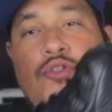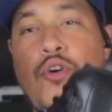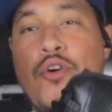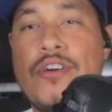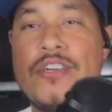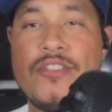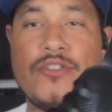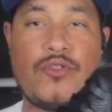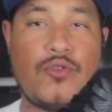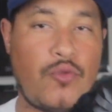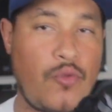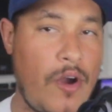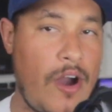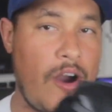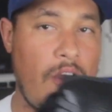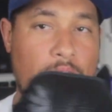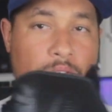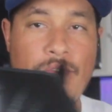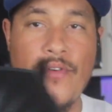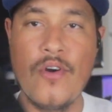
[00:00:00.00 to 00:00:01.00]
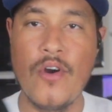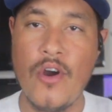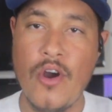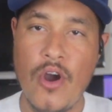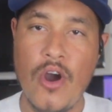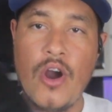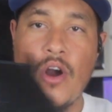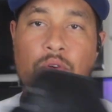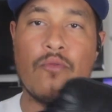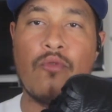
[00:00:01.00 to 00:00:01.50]
Jordan 12
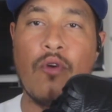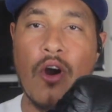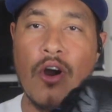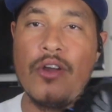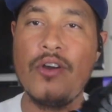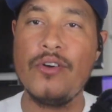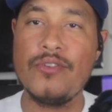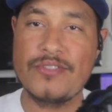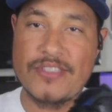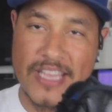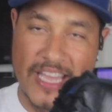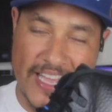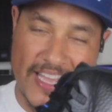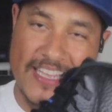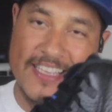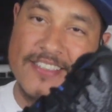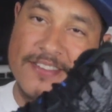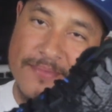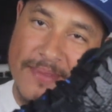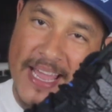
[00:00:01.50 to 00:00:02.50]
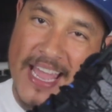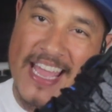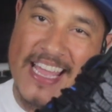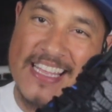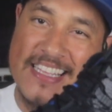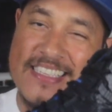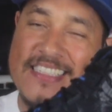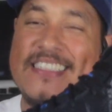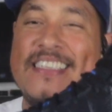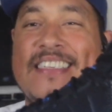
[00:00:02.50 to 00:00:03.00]
royal things,
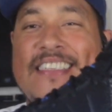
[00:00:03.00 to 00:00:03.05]
man.